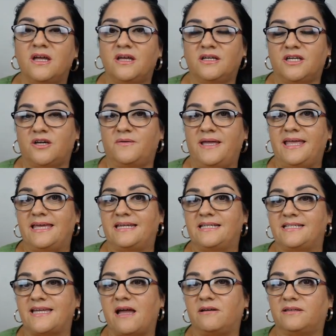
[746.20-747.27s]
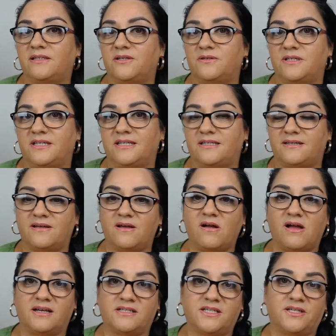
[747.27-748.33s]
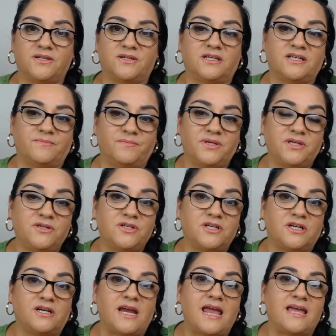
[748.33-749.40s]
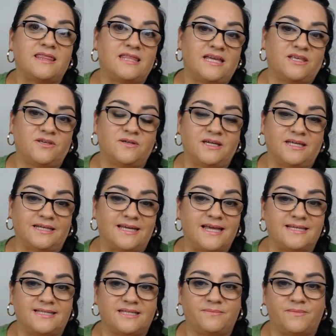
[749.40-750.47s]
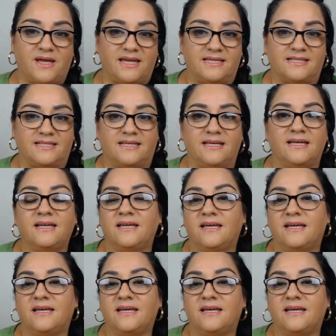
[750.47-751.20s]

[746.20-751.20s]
go ahead and download it onto your computer, and then you can customize it.